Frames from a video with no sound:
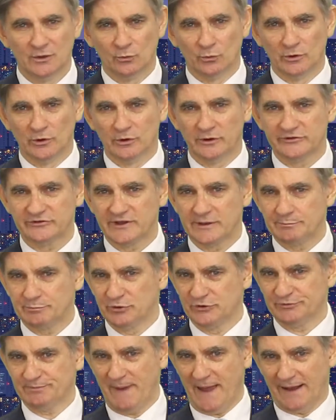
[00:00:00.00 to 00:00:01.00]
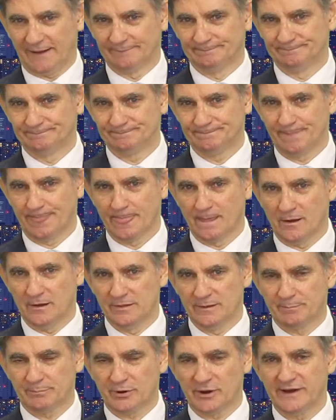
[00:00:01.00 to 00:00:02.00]
we always get pushback
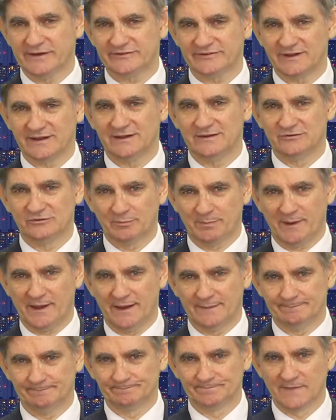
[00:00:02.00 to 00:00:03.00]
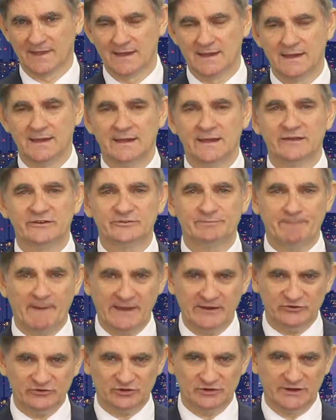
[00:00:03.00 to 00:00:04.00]
on the pricing in Japan,
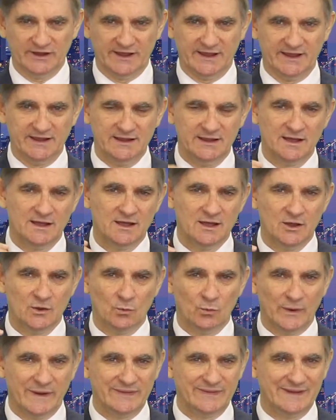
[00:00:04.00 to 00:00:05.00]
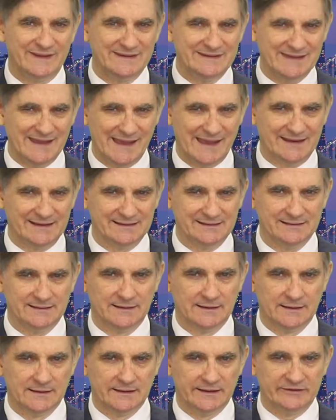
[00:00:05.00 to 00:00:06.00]
especially when the
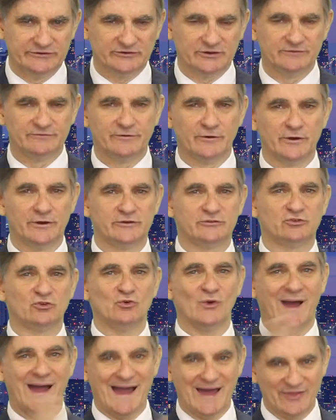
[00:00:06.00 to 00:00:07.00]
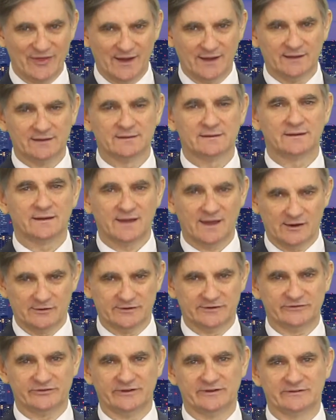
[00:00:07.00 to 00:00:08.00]
yen is converted to other
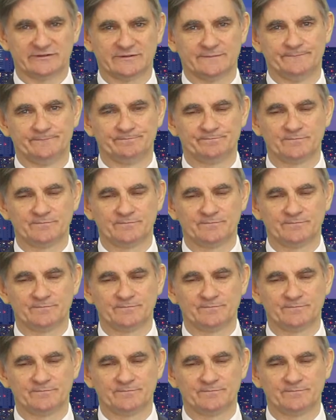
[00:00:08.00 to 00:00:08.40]
currencies.